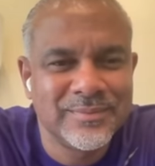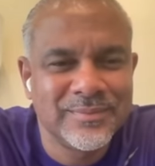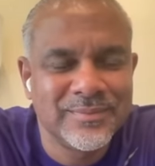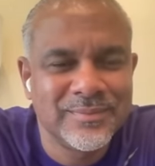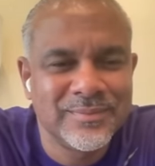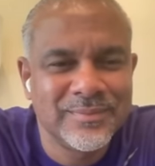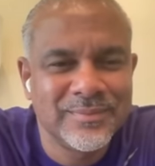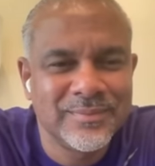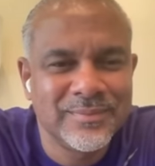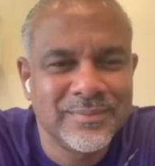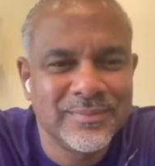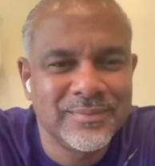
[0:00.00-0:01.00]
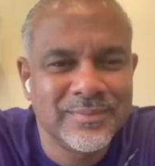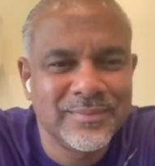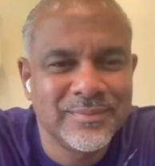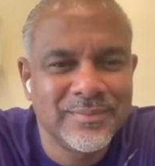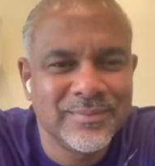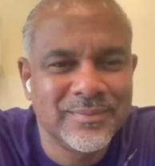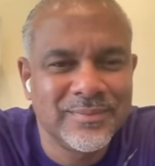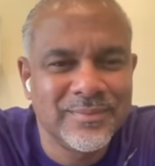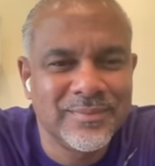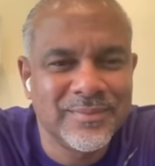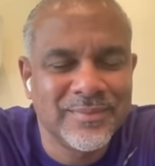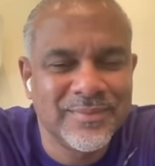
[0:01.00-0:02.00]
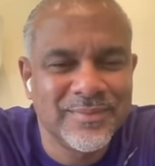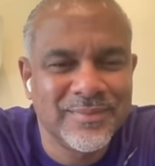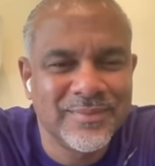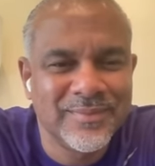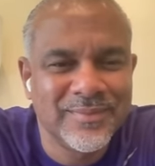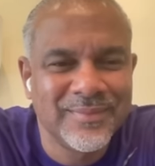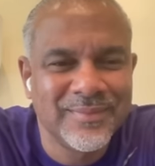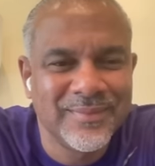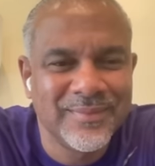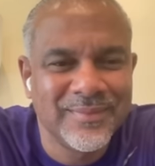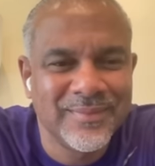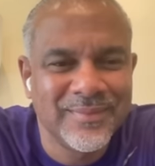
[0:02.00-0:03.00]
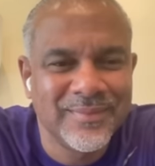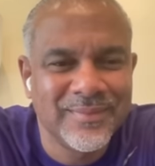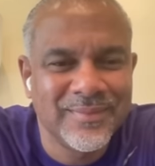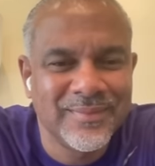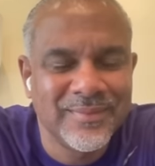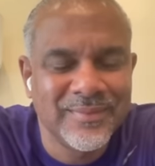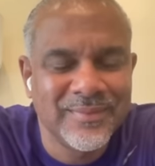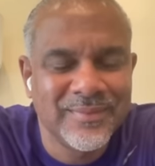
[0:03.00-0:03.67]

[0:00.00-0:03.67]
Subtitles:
(not speaking)